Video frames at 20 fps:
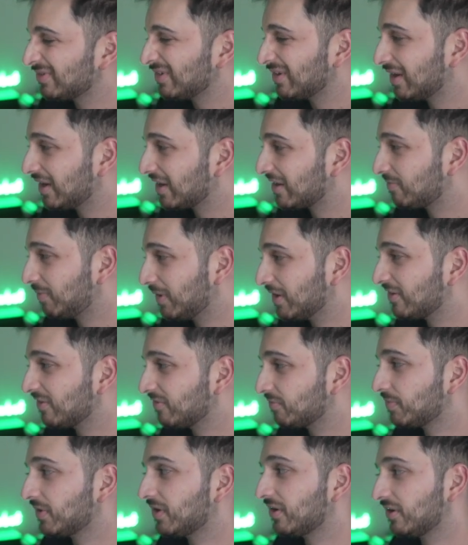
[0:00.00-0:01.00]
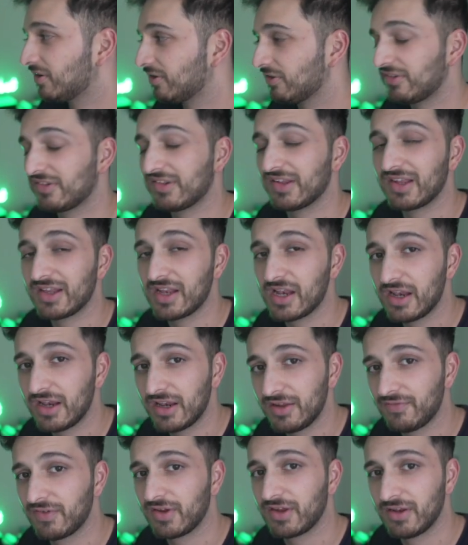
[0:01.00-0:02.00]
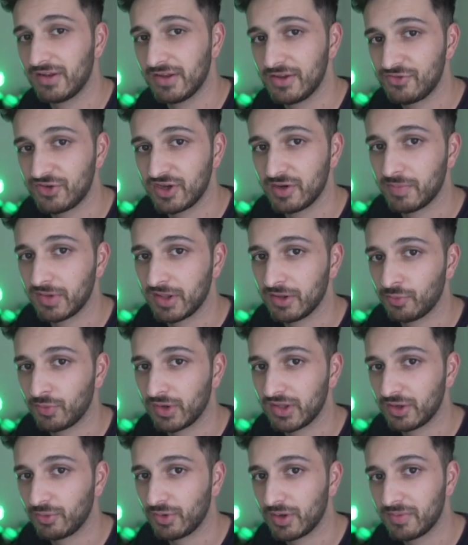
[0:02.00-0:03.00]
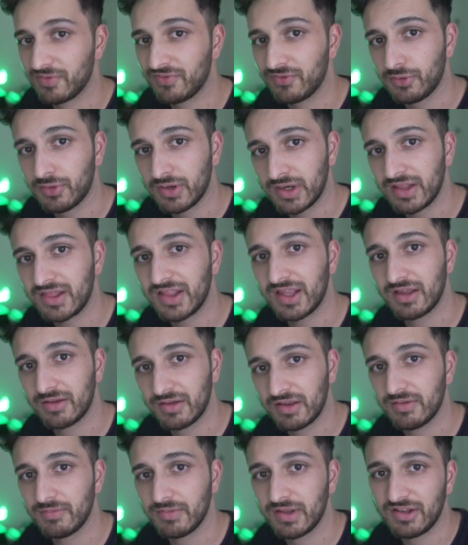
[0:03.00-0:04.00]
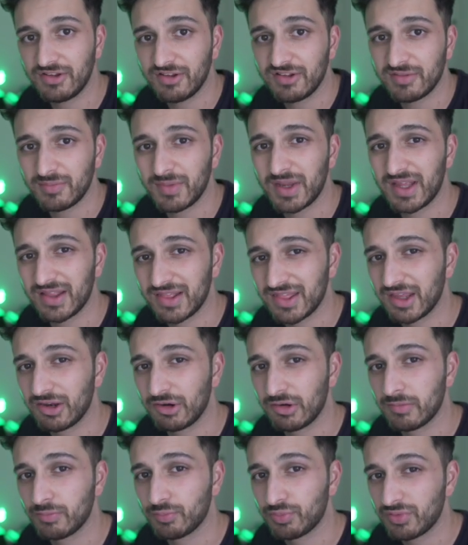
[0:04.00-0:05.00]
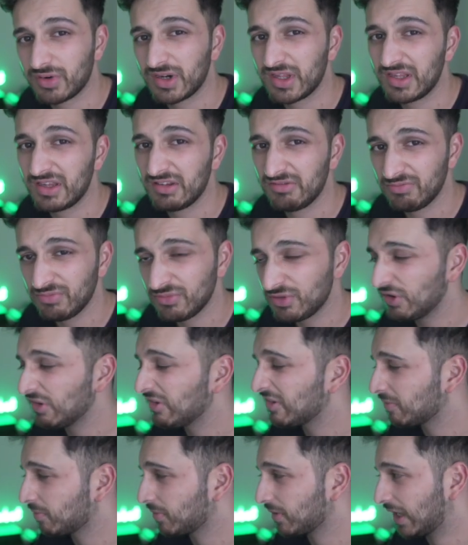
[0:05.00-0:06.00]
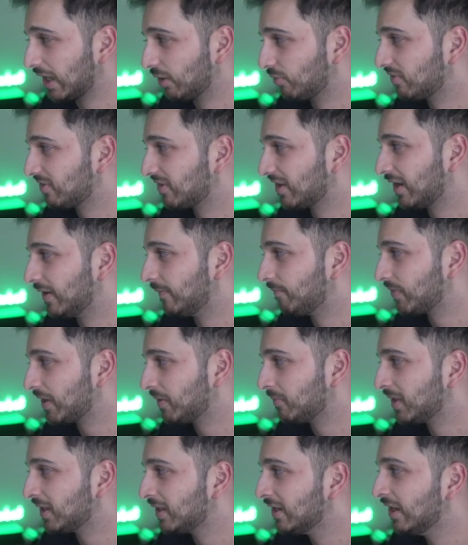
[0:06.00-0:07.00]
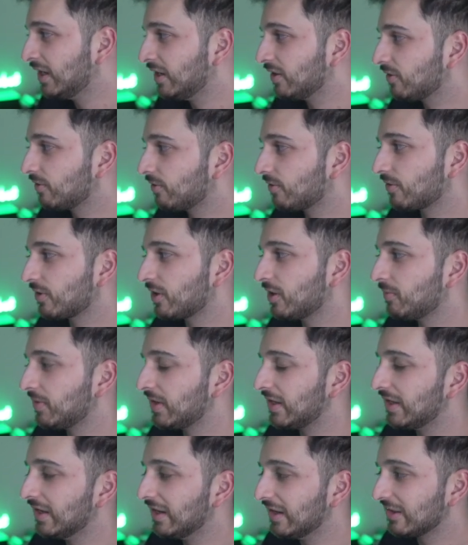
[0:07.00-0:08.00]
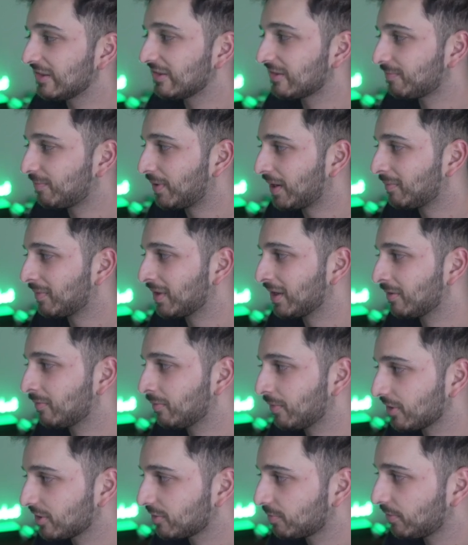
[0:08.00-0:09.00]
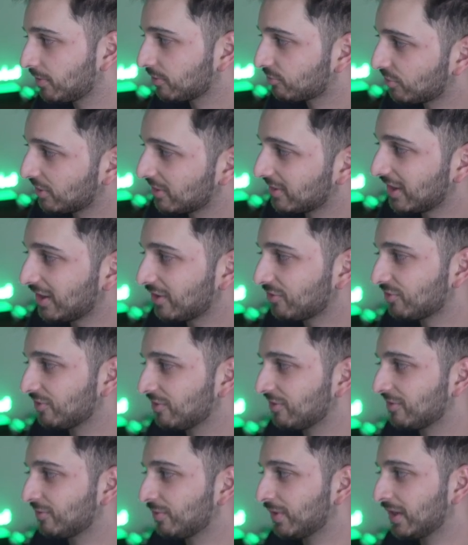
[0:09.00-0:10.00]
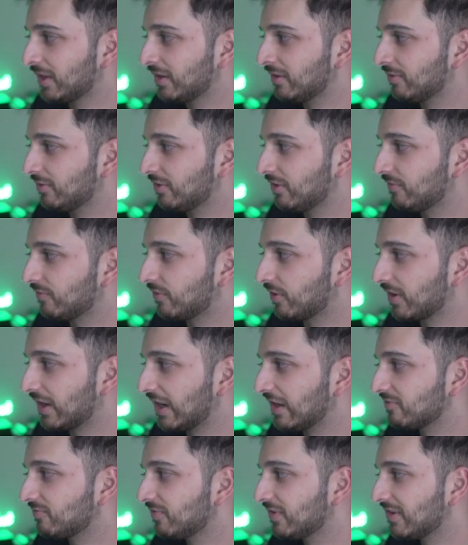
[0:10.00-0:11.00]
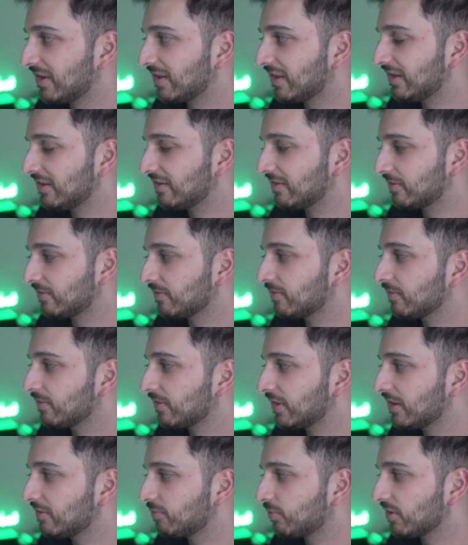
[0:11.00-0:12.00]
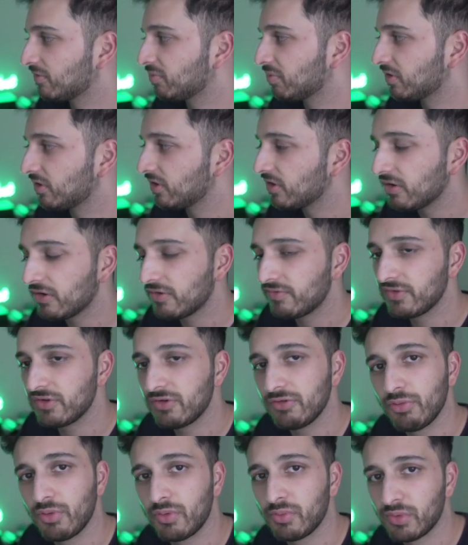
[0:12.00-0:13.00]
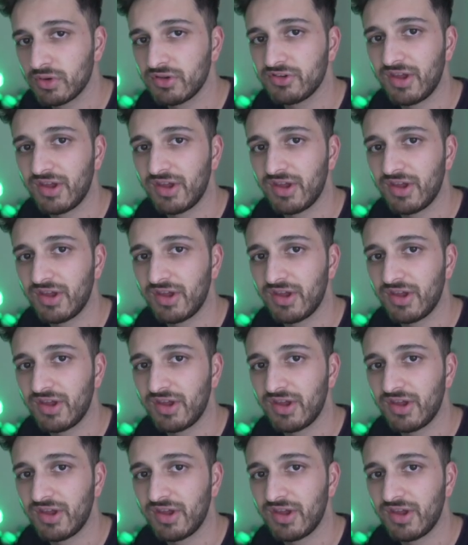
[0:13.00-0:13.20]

expensive, but significantly cheaper than what they were before, and I think it does make Ethereum pretty usable, I would say. I mean, you're not going to be spamming multiple transactions when you've got gas fees at this price, but if you do want